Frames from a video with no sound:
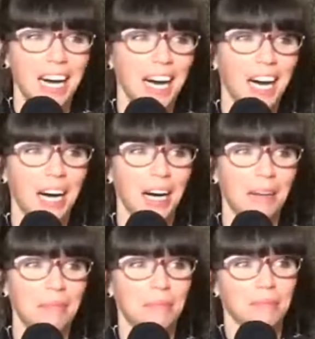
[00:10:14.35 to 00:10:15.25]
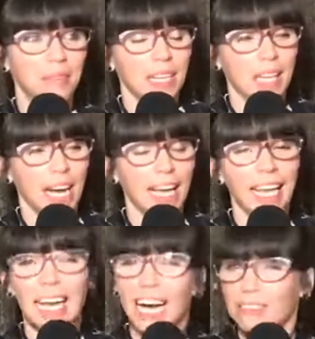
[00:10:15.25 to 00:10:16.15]
I
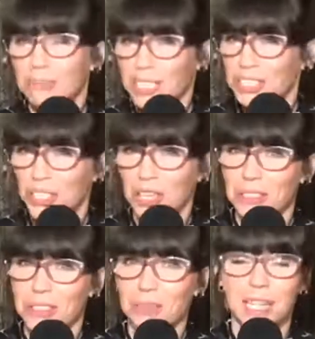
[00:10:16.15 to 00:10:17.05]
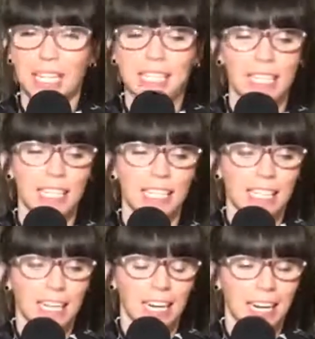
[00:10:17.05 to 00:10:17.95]
can kind of read charts, but that's it.
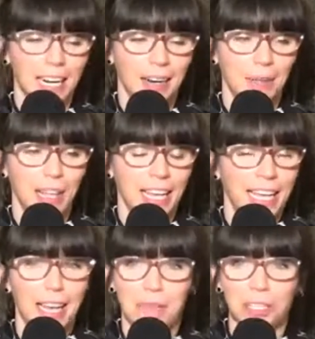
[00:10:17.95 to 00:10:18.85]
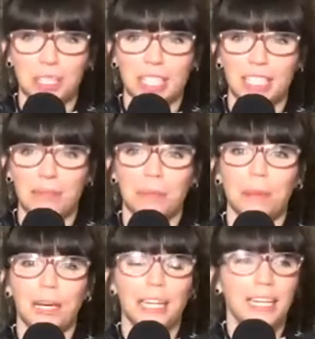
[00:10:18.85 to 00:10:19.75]
And that came much later.
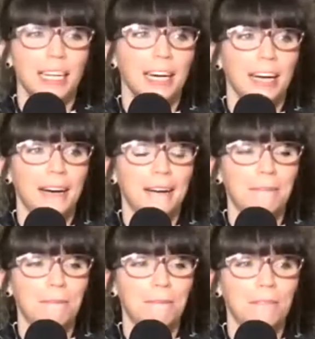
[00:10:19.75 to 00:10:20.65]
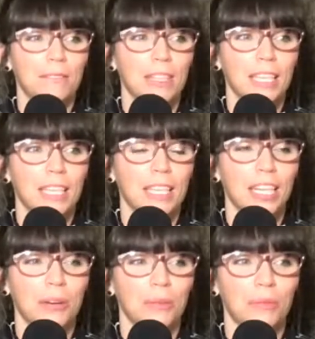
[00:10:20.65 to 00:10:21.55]
But, you
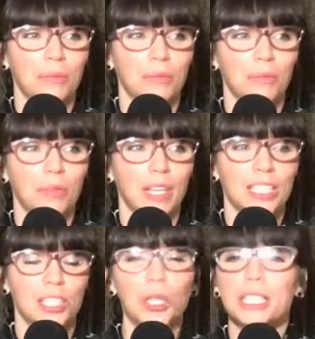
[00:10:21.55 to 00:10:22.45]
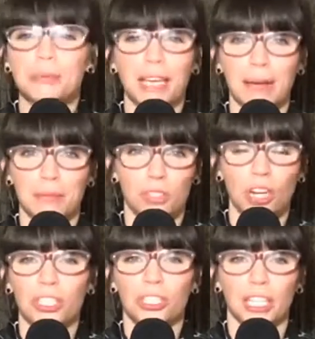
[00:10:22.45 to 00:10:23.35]
know, as soon as it became
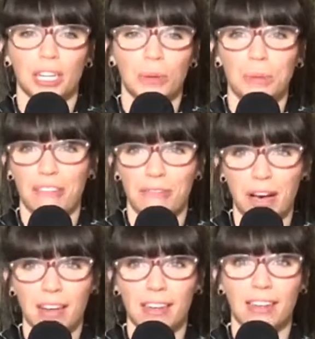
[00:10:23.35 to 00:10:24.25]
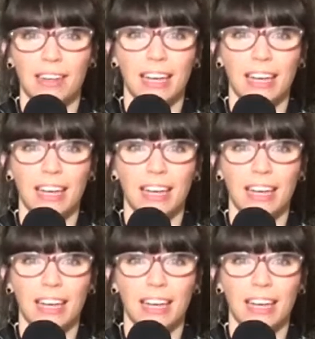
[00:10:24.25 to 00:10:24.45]
structured, it quit being fun.